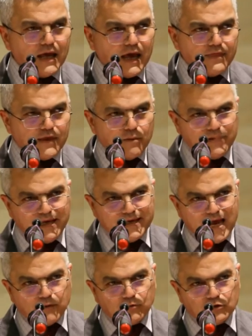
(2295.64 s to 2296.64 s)
and then
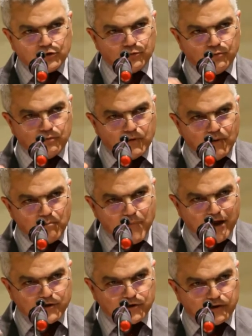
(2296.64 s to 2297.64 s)
being able to
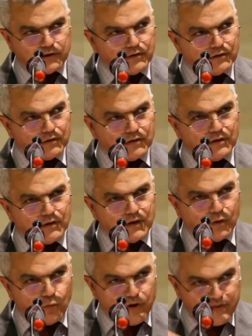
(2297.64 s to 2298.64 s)
measure
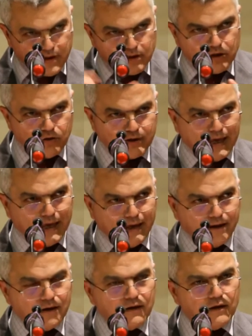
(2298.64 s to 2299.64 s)
within the
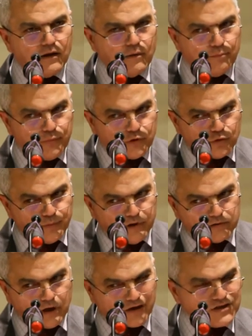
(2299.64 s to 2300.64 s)
UK to
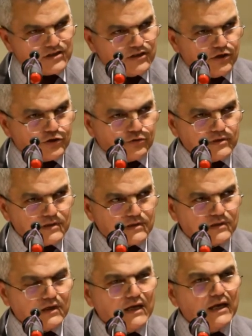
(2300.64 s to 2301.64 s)
build our constituents
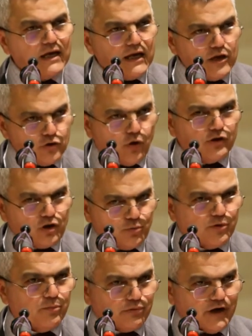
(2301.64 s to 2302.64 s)
in order to
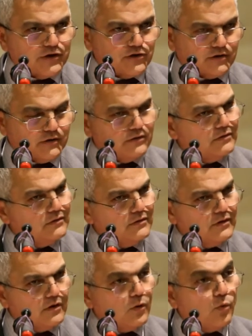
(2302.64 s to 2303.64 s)
put
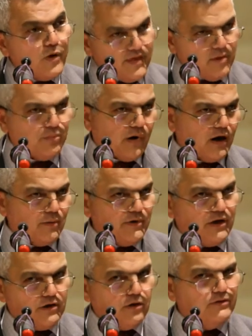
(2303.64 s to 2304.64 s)
pressure within
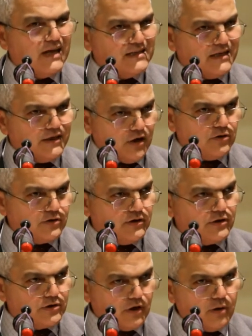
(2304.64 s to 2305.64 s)
Parliament. You don't necessarily go to
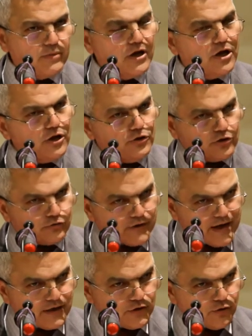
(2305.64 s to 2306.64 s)
the top, you
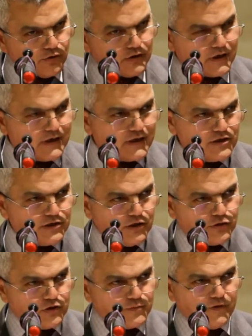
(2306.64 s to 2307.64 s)
create your
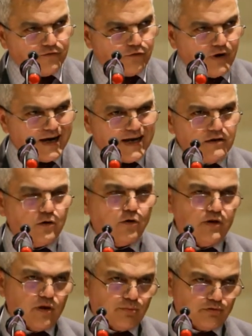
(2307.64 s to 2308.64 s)
constituents
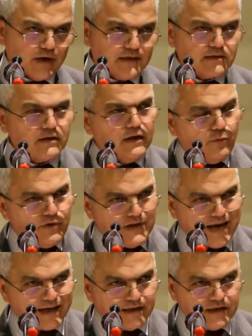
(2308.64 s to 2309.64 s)
beforehand in the press,
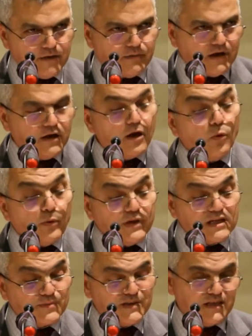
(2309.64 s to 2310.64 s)
within academia,
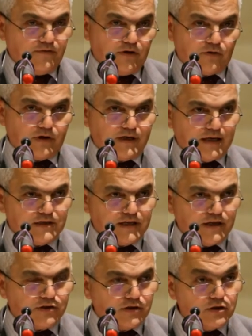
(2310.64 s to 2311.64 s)
within specific
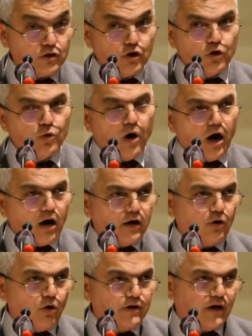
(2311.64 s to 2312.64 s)
organizations who
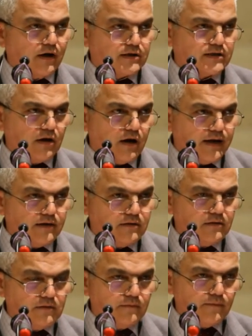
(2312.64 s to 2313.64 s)
are on our side,
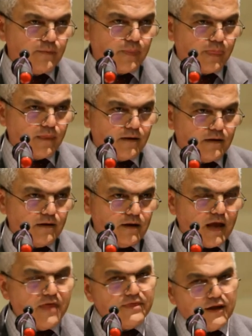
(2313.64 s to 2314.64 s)

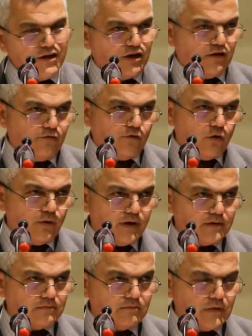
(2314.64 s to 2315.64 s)
and then you go
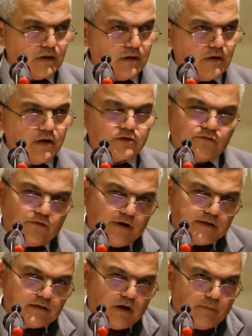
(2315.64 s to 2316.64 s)
forward. So for
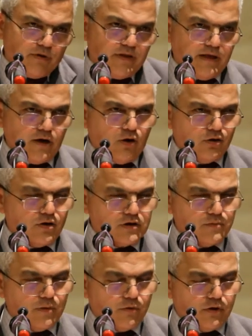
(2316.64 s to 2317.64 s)
example, the
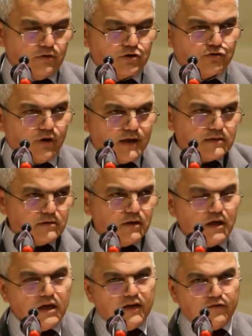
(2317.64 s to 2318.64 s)
Holocaust Memorial Trust,
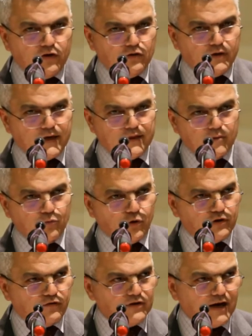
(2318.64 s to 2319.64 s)
if you look at the
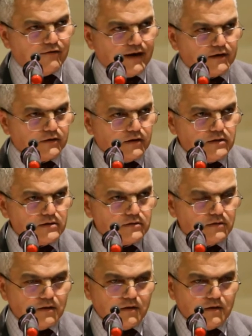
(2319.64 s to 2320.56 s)
board of directors,